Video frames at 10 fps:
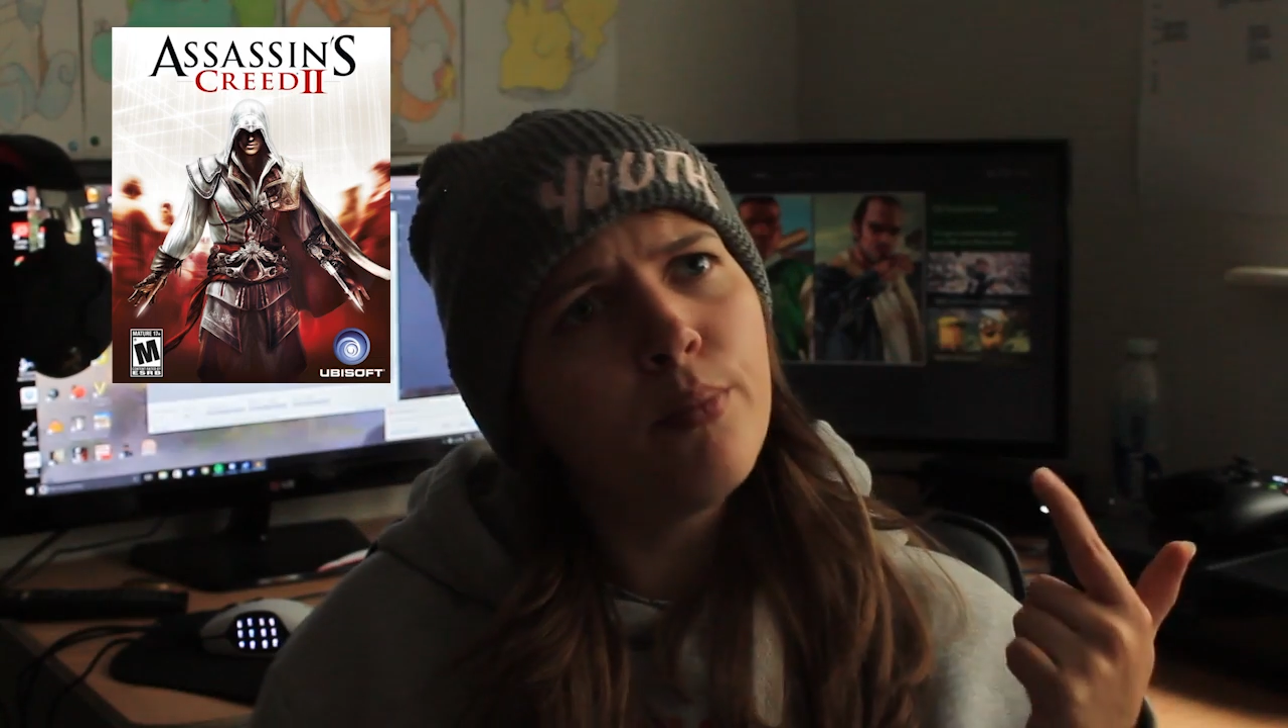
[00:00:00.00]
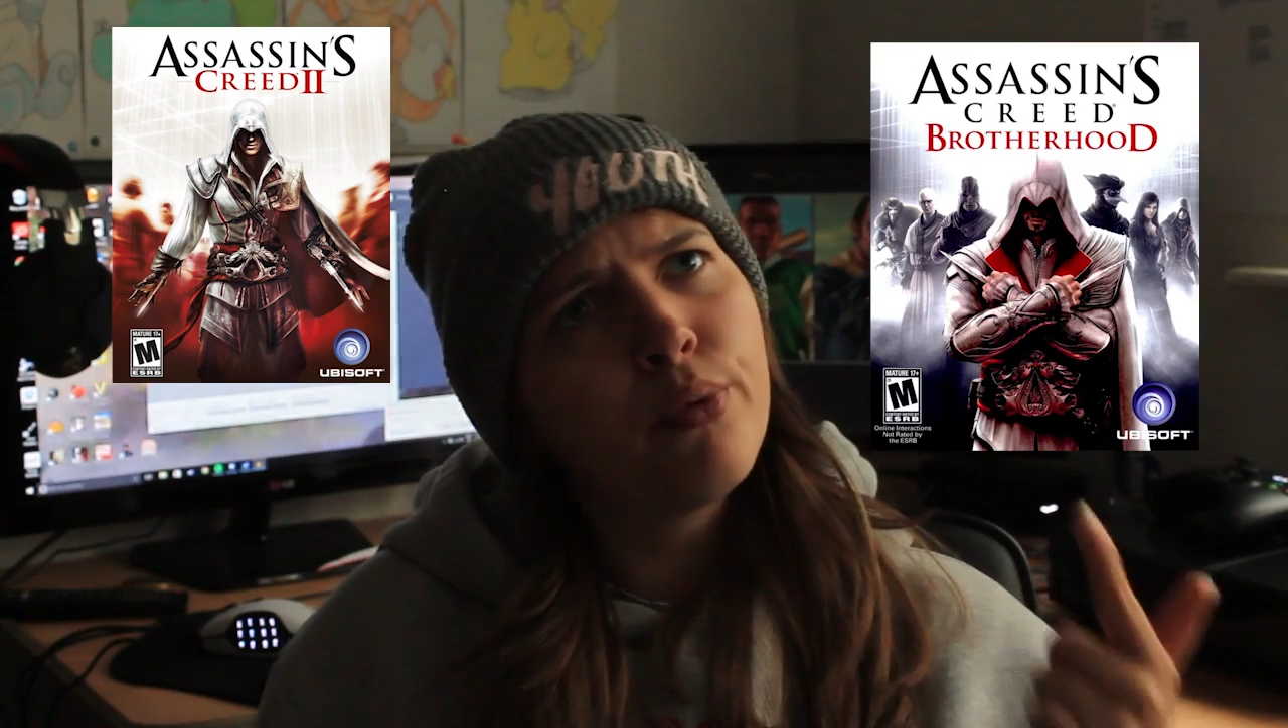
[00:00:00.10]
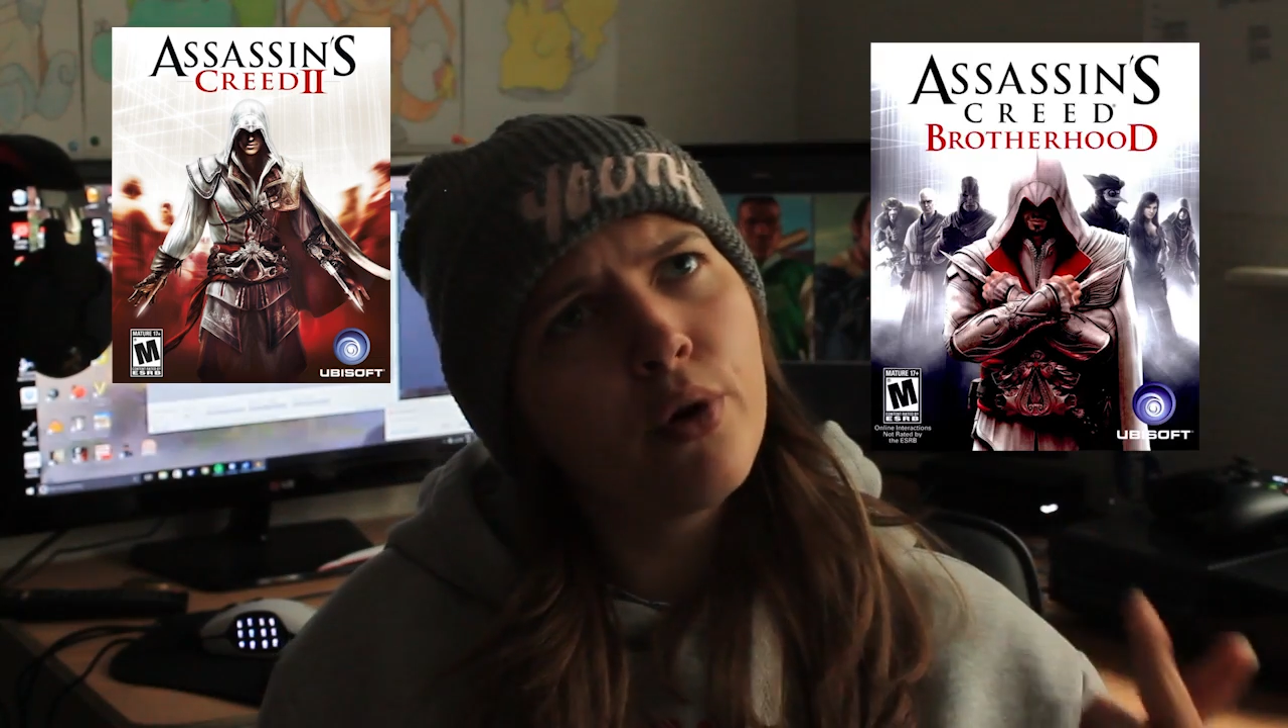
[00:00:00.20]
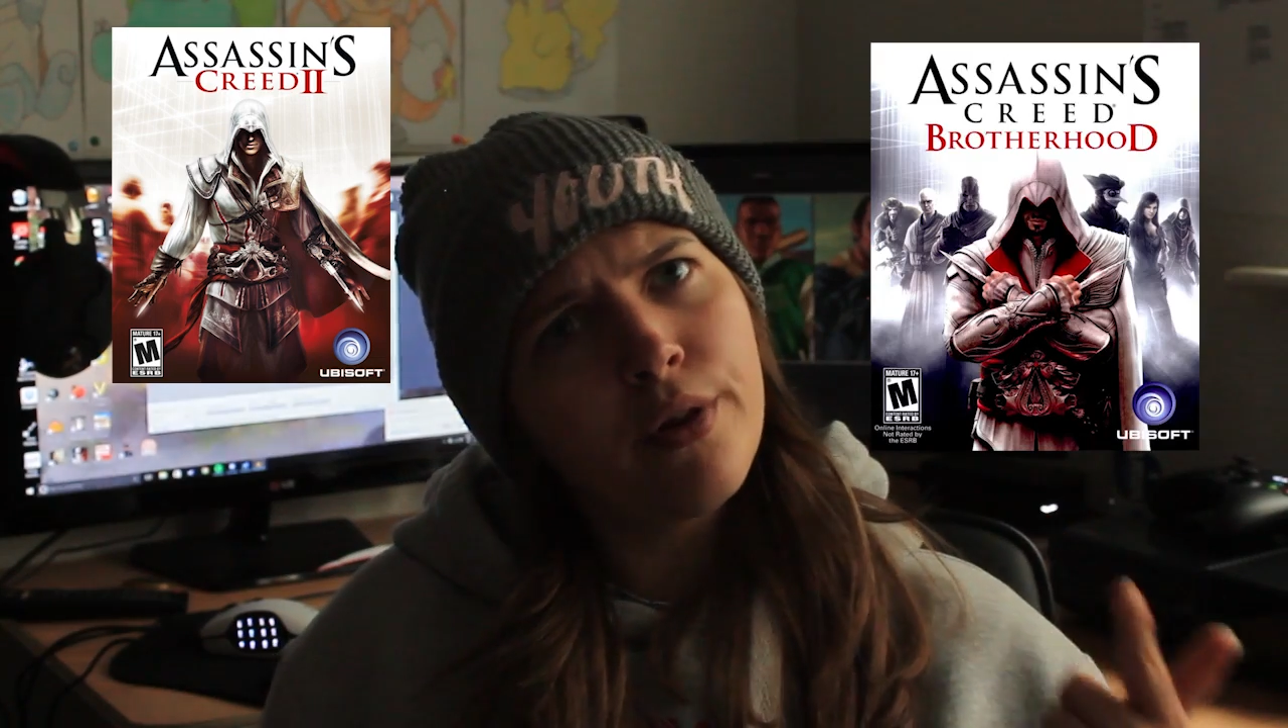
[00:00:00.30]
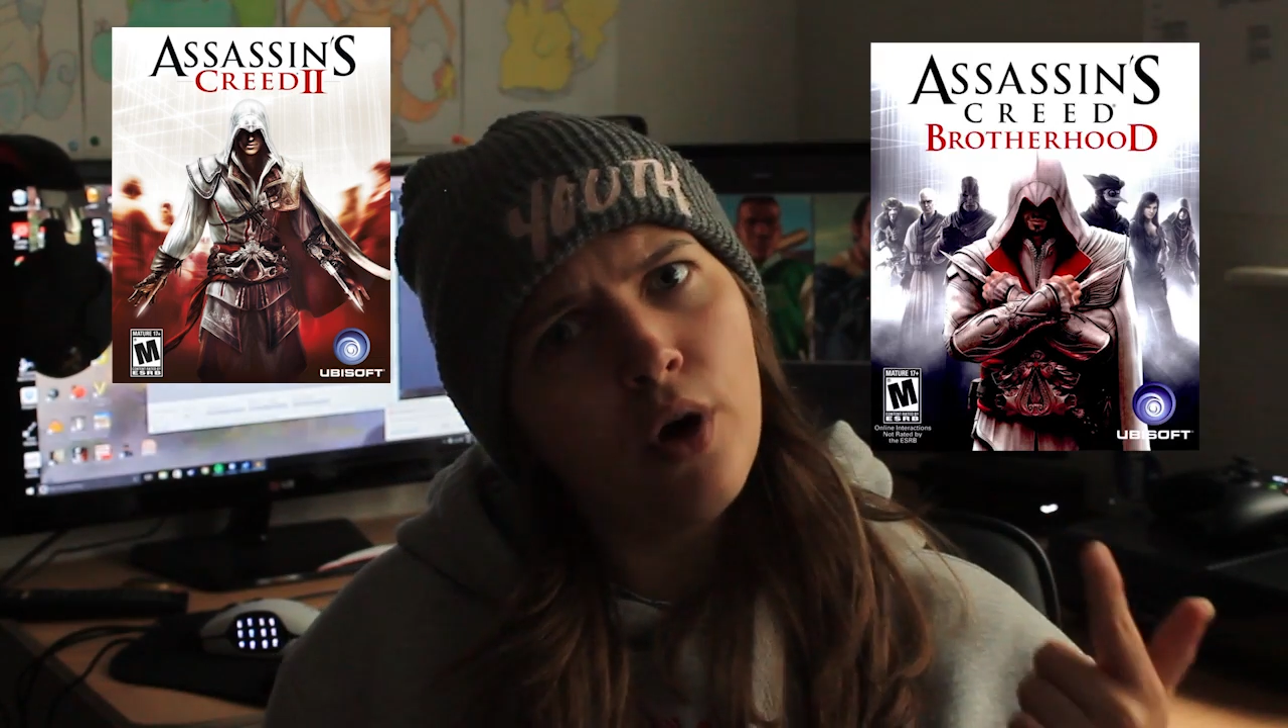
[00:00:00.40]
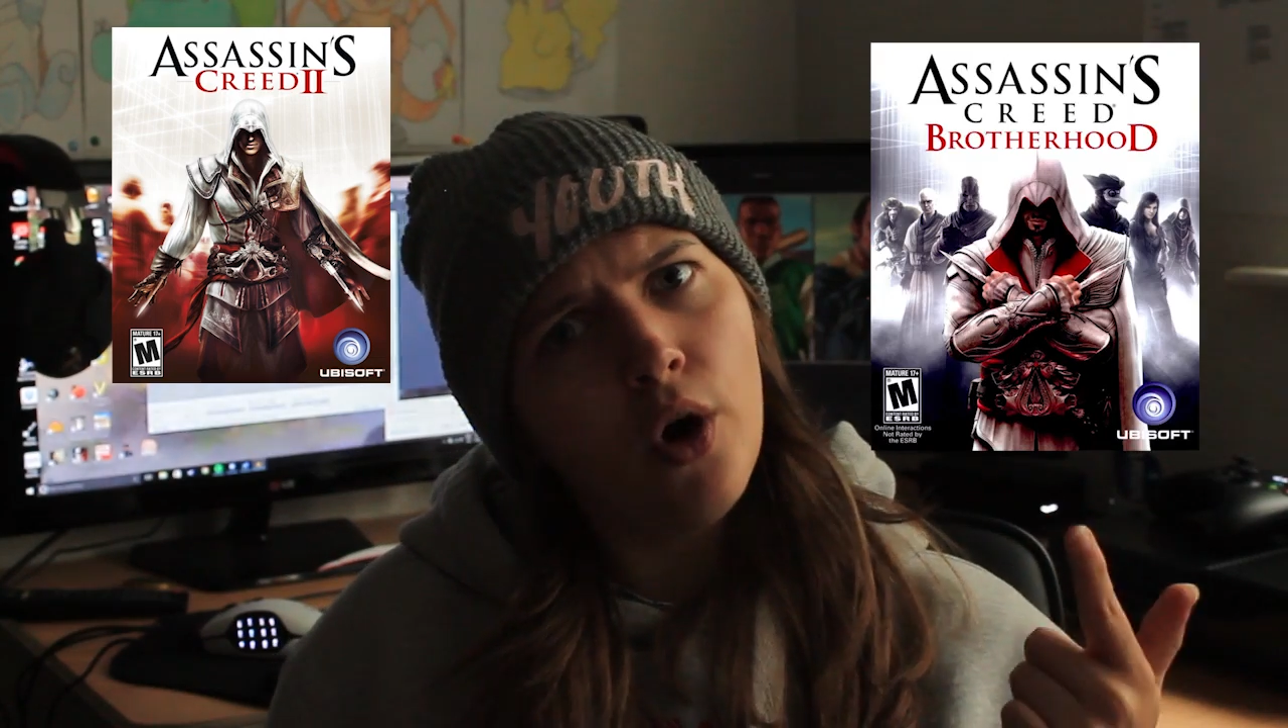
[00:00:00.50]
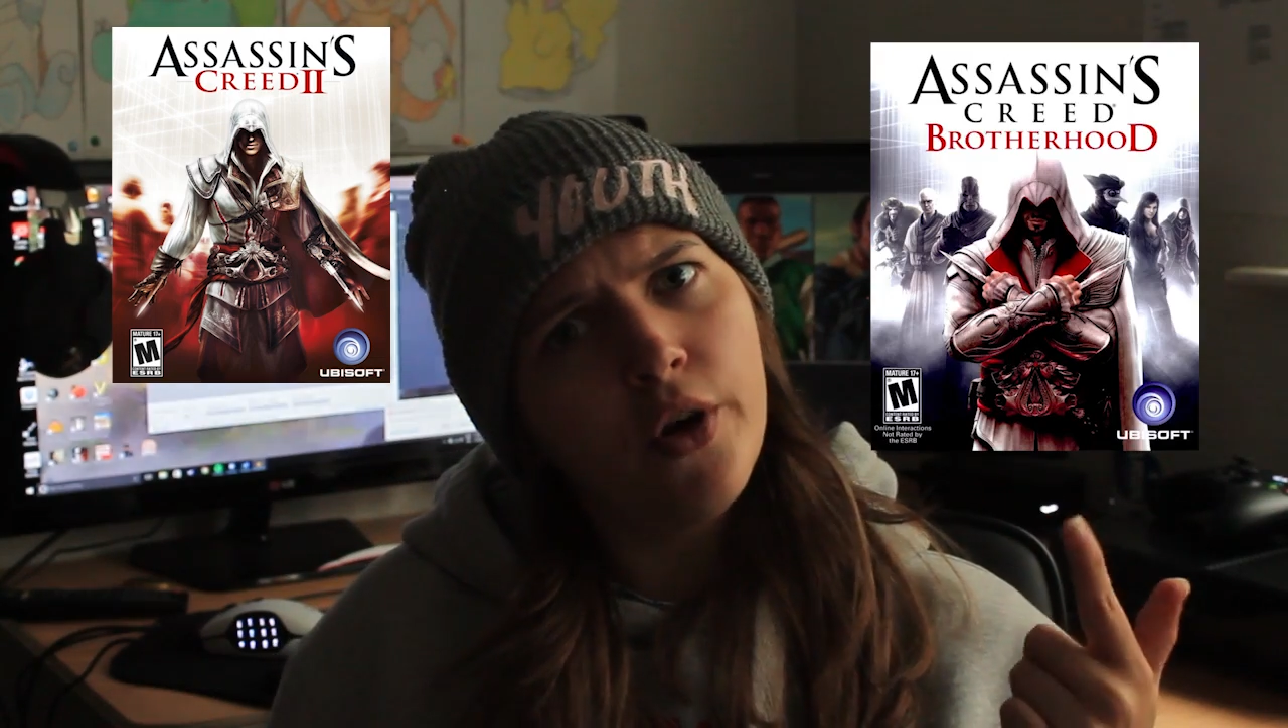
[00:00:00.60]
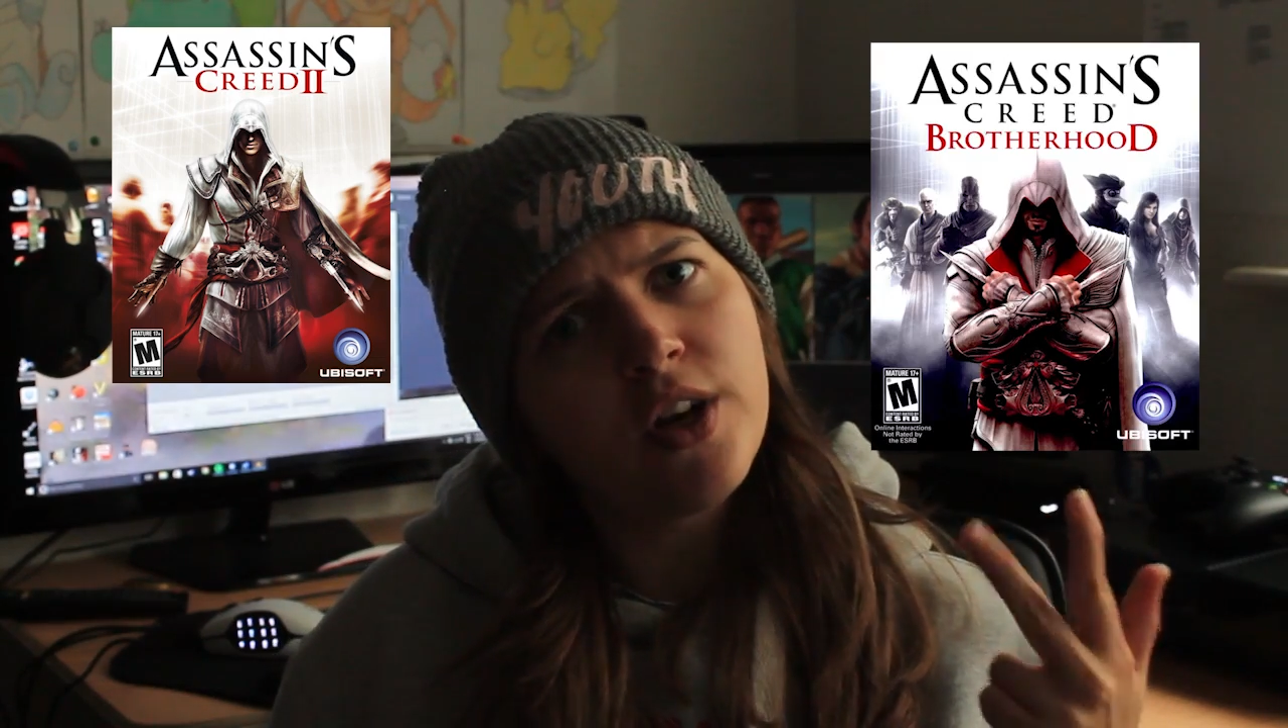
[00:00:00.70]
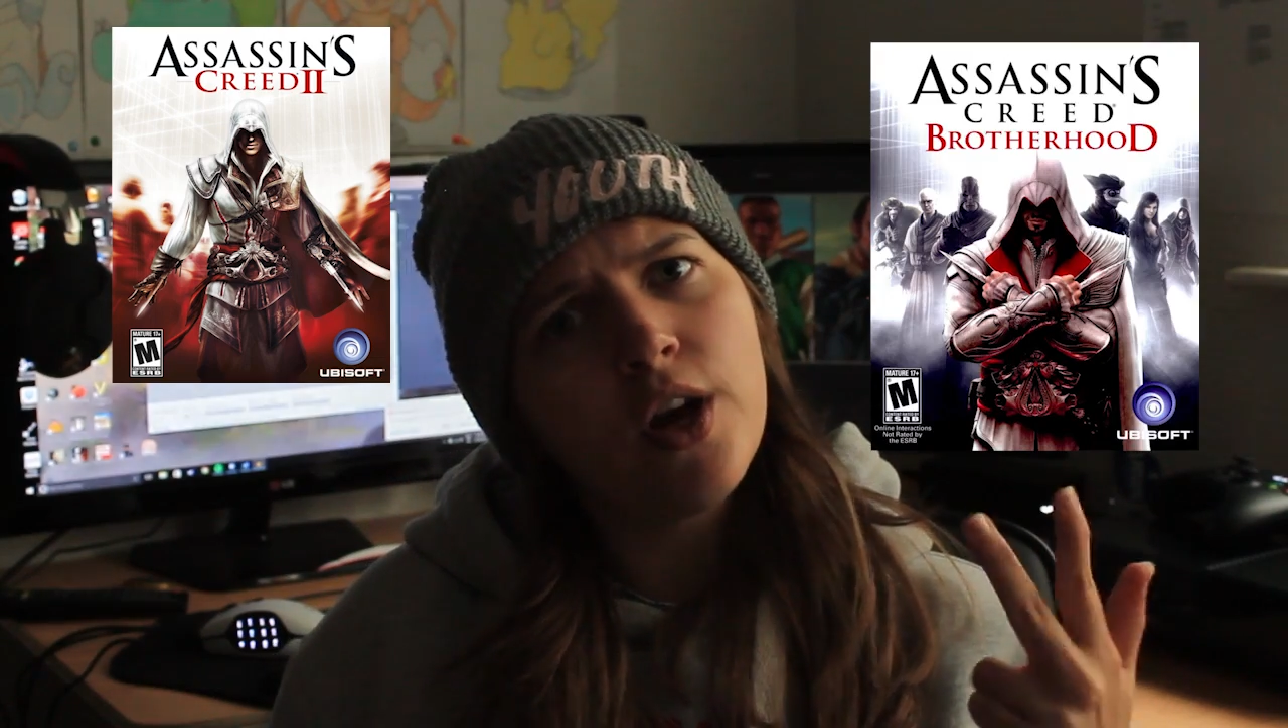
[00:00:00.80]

Brotherhood